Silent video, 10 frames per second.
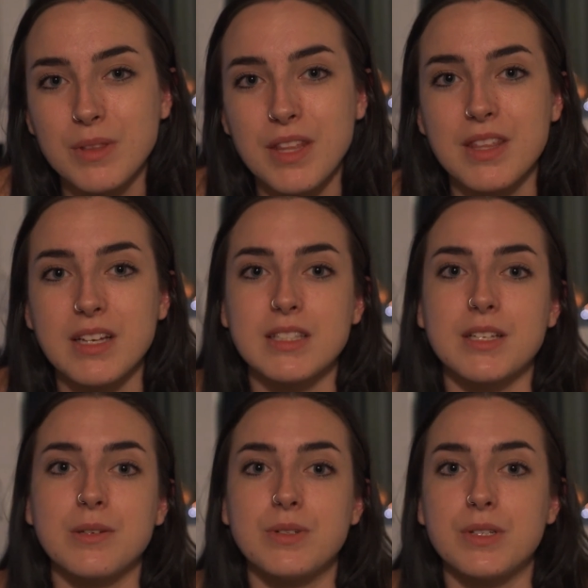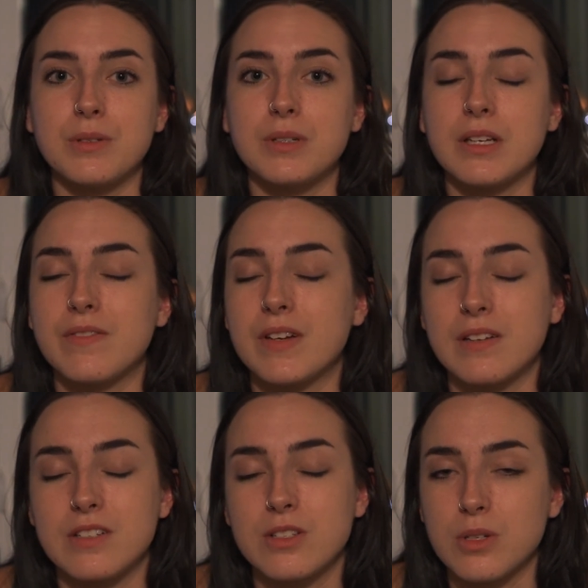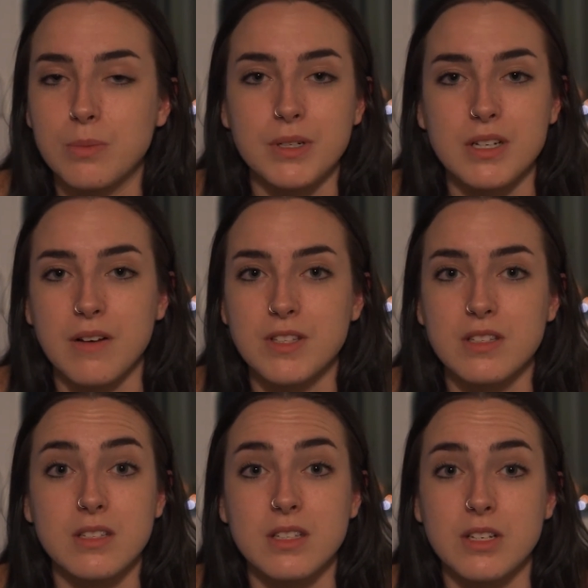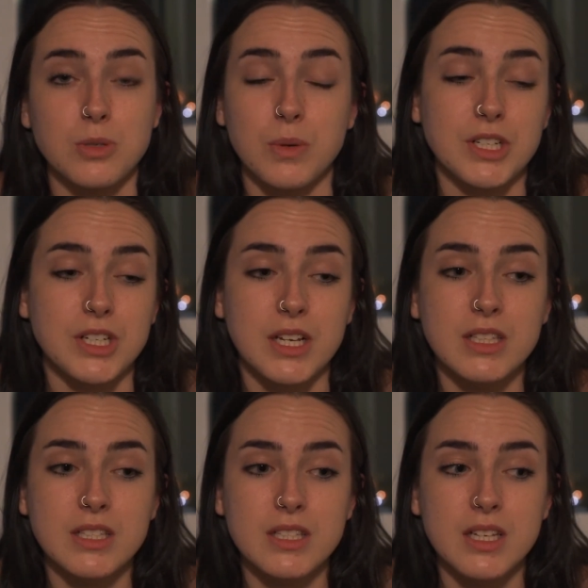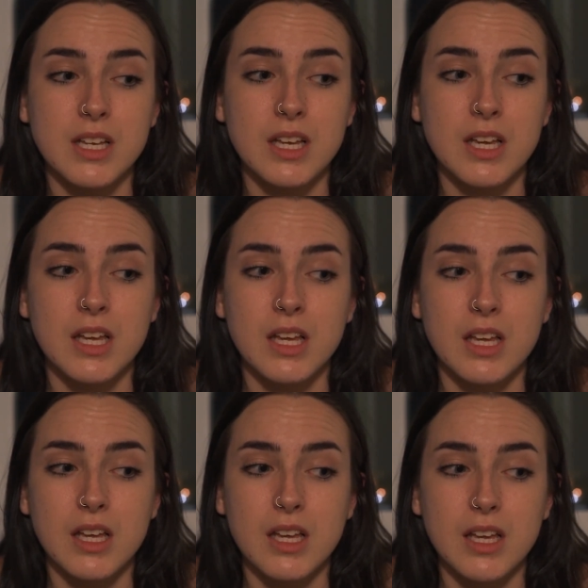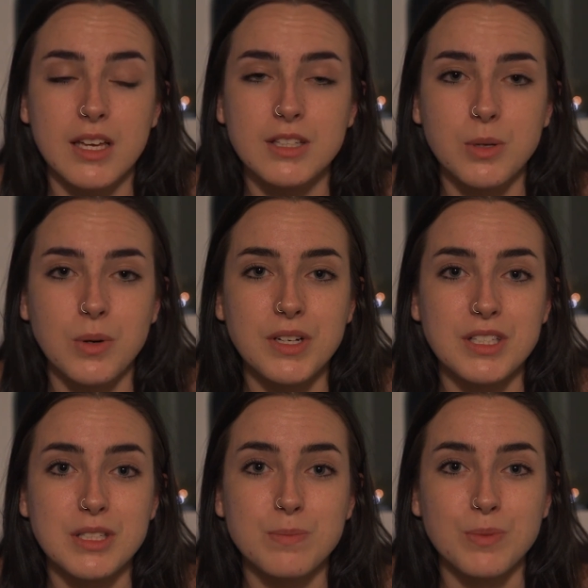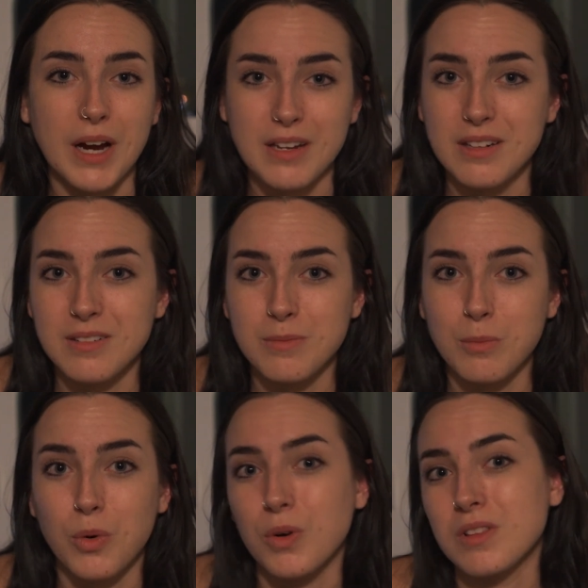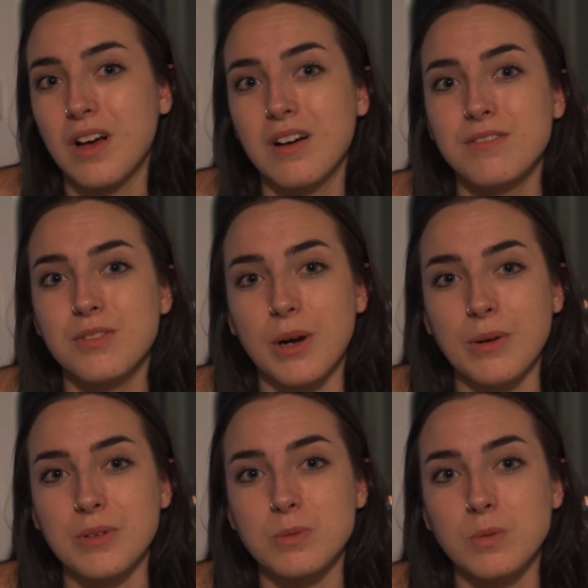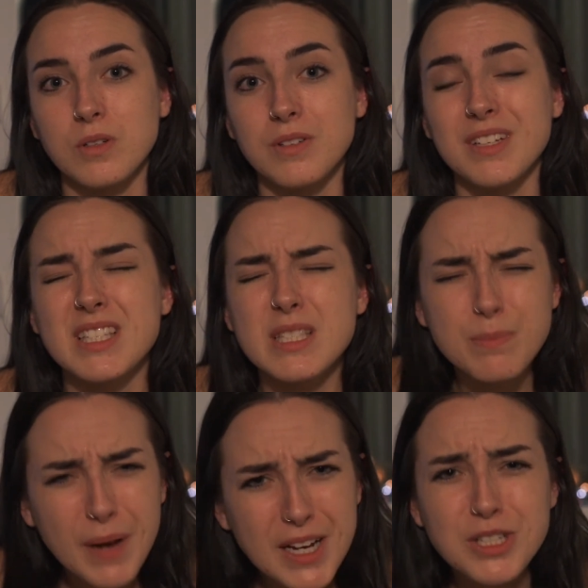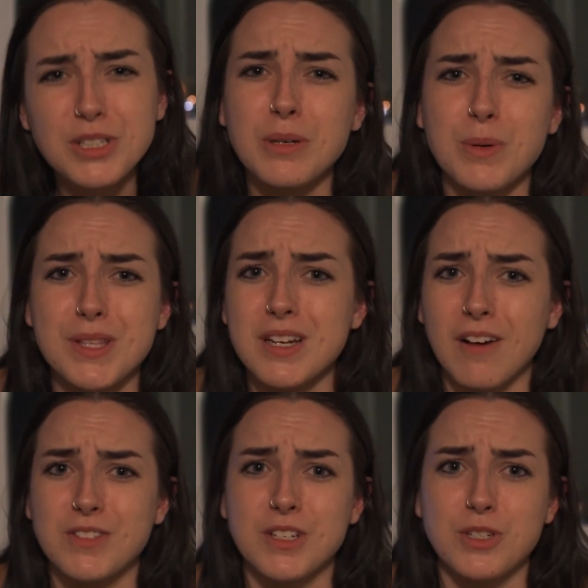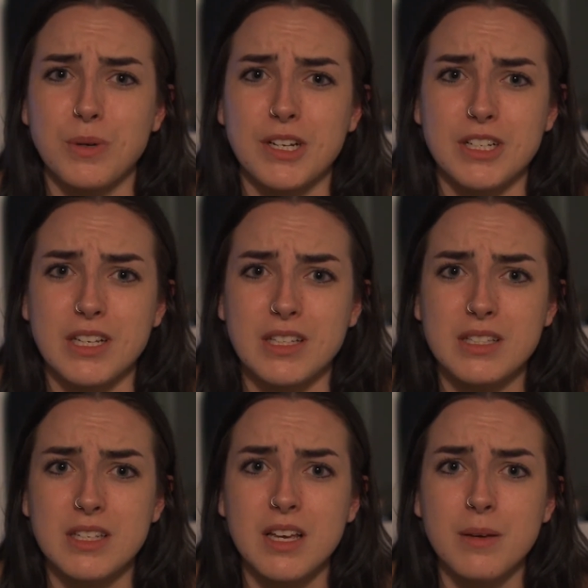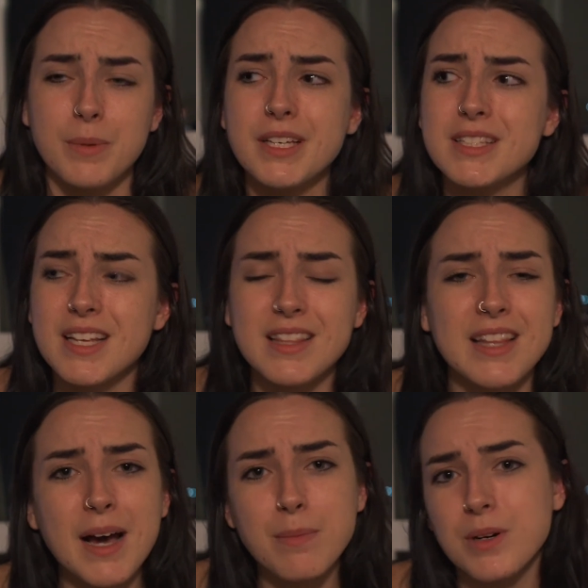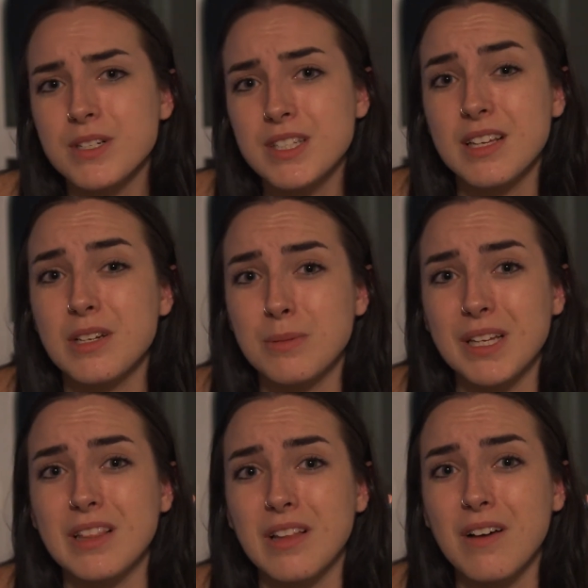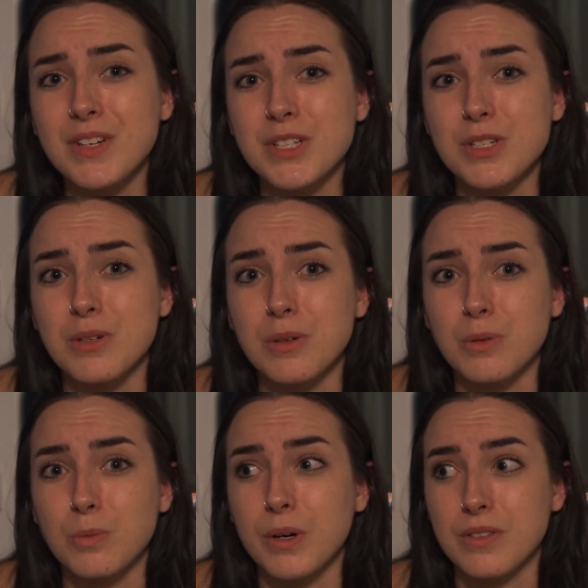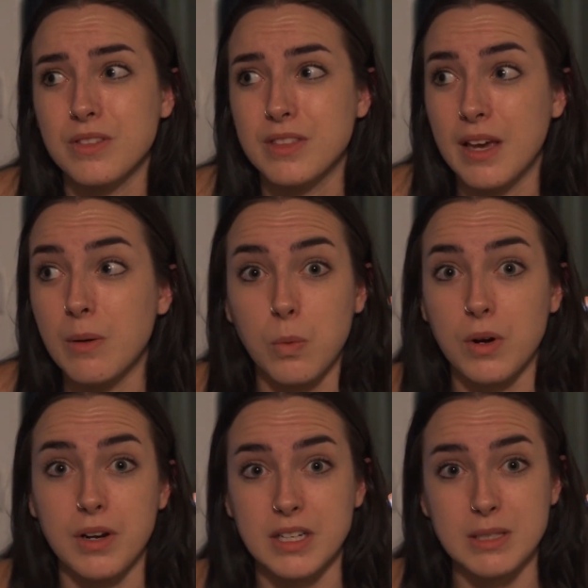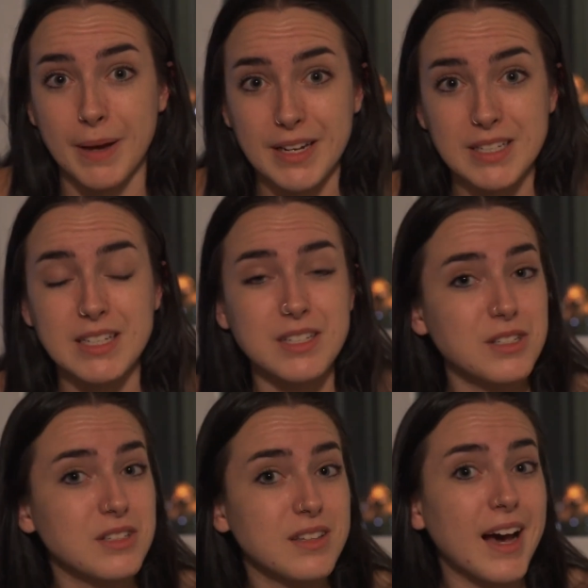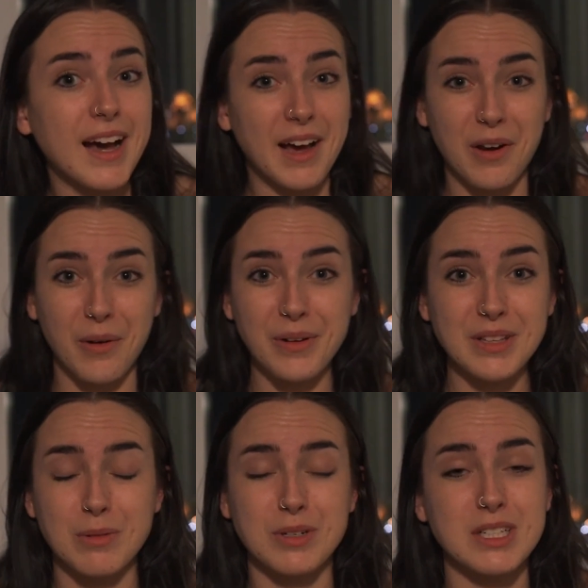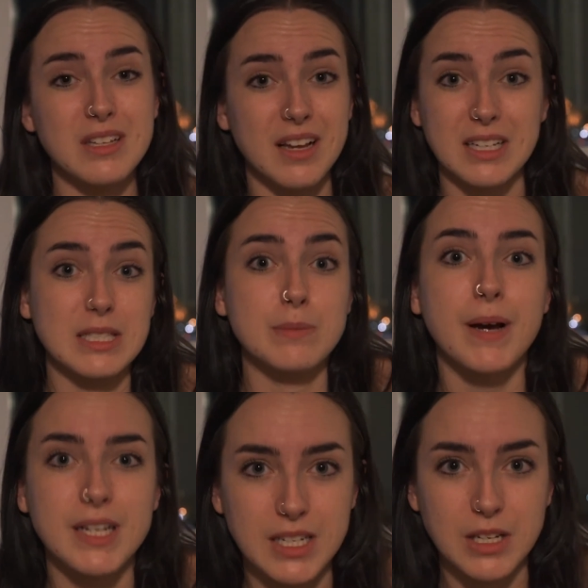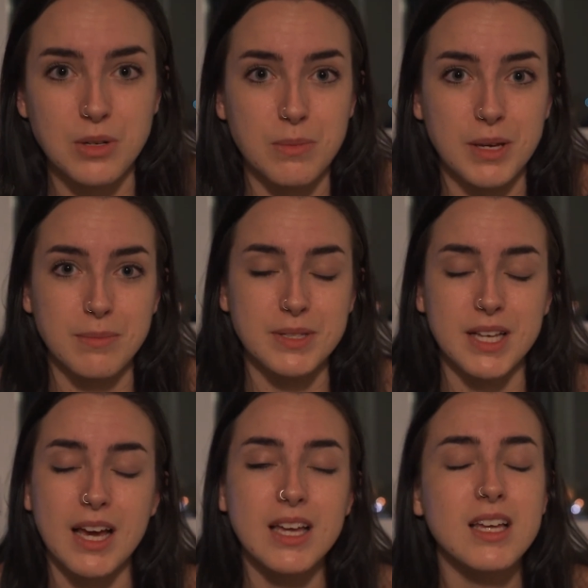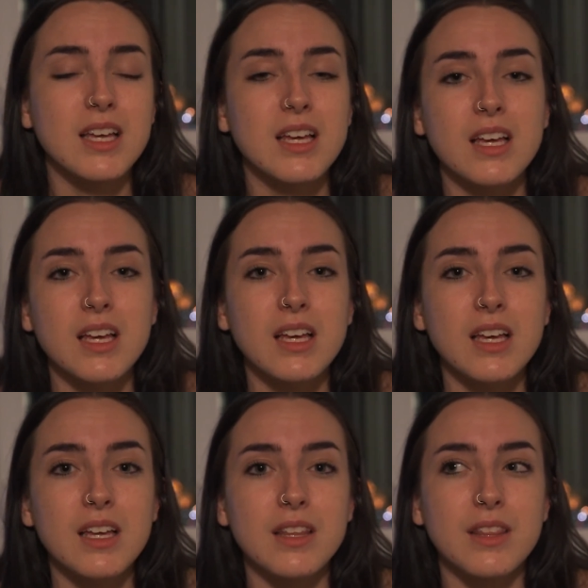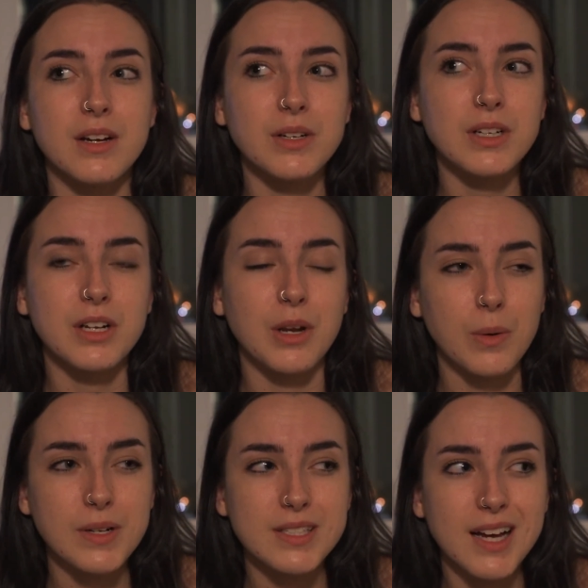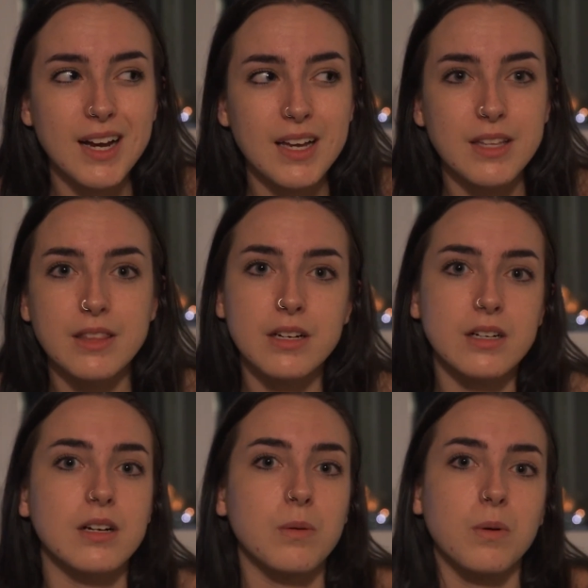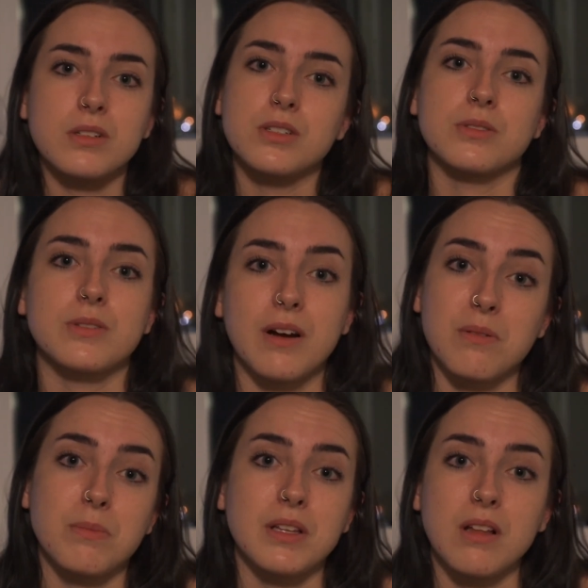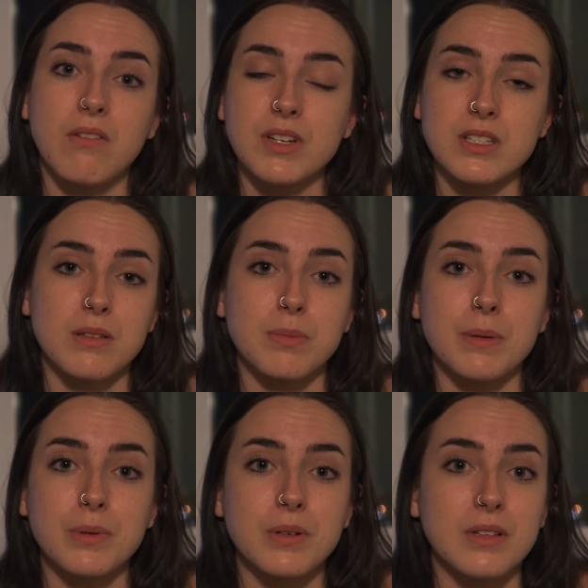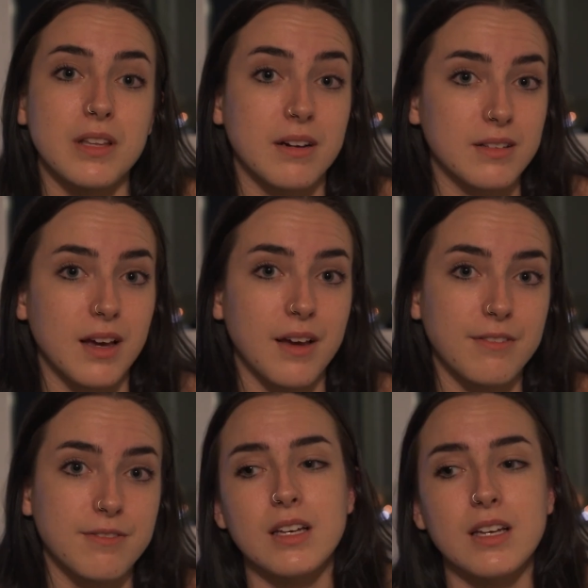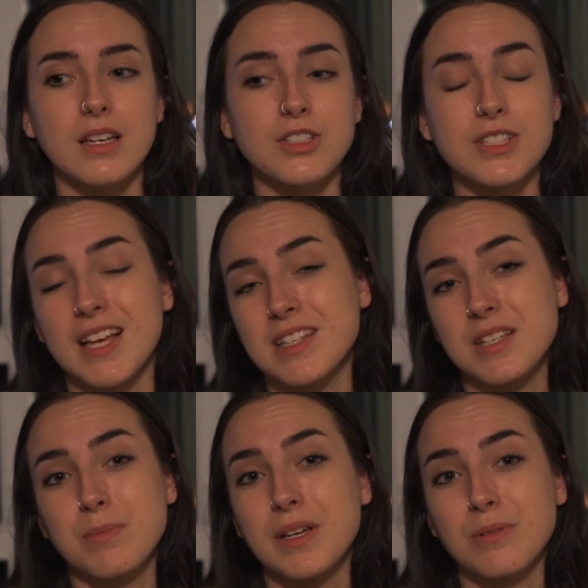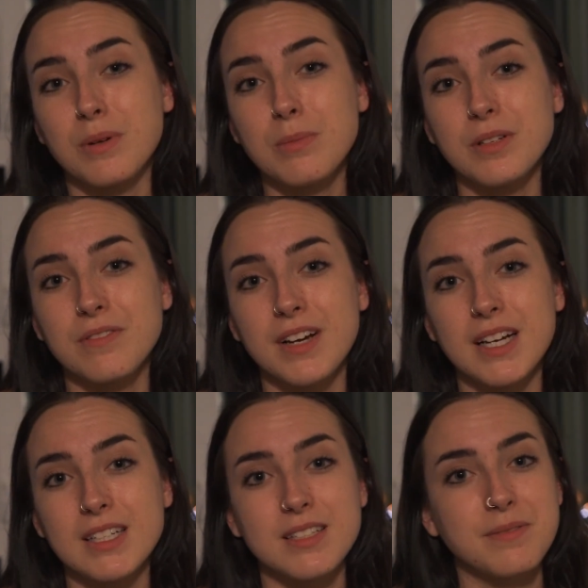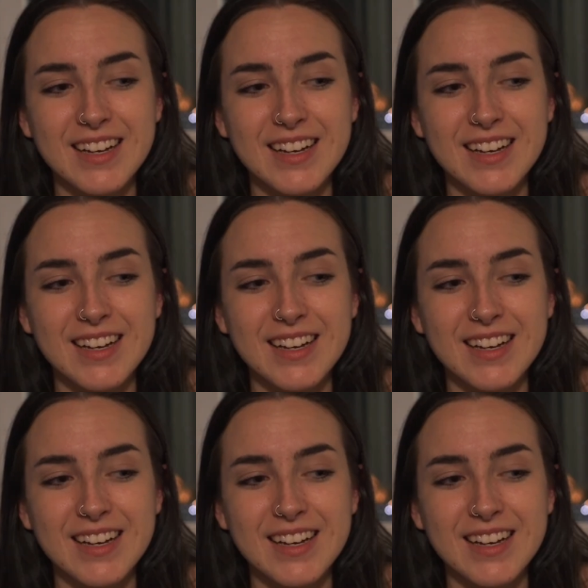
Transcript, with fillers: with the things that you do, even in super tough situations, it's going to spread more love throughout this world, especially with tough situations. Because then that person that you're being loving to, where they weren't expecting that at all and they were ex- expecting you to be upset, they're going to notice that and they're going to want to turn around and be loving to the people in their life it just ends up being a ripple effect.